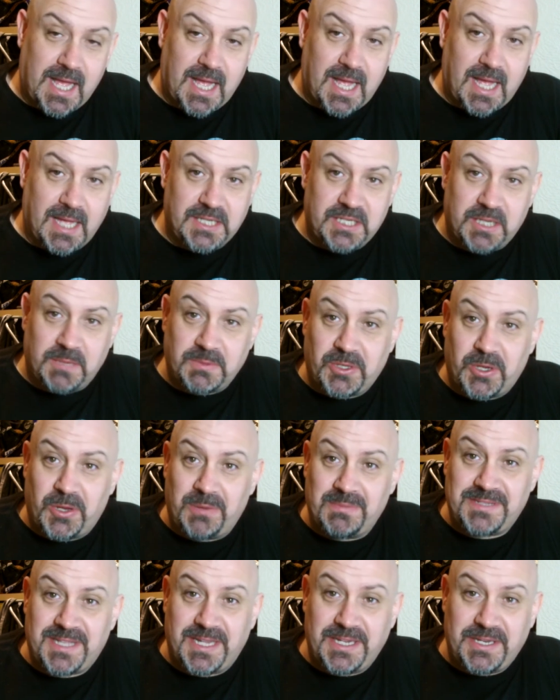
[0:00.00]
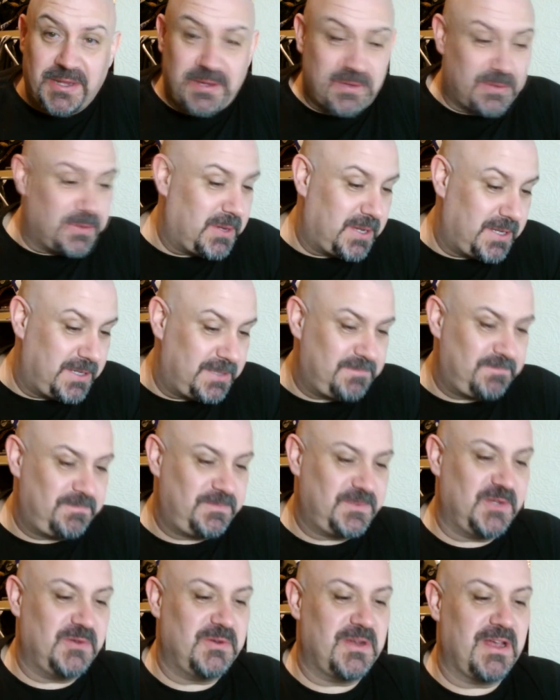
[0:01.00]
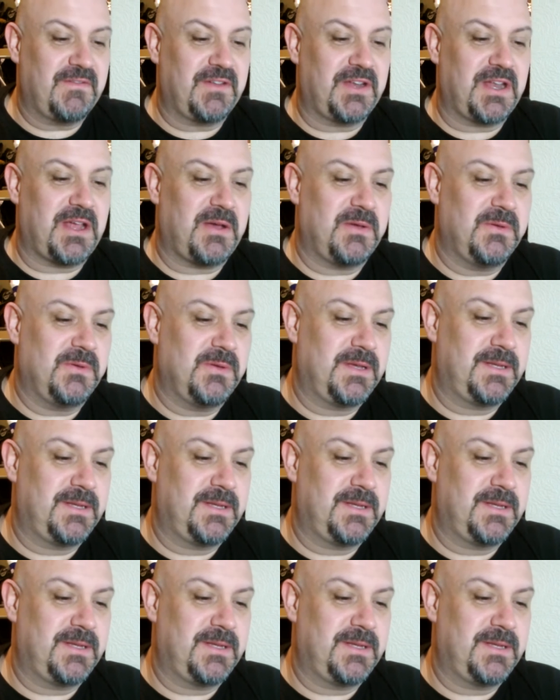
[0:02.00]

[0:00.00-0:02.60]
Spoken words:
And sometimes they do. You never know.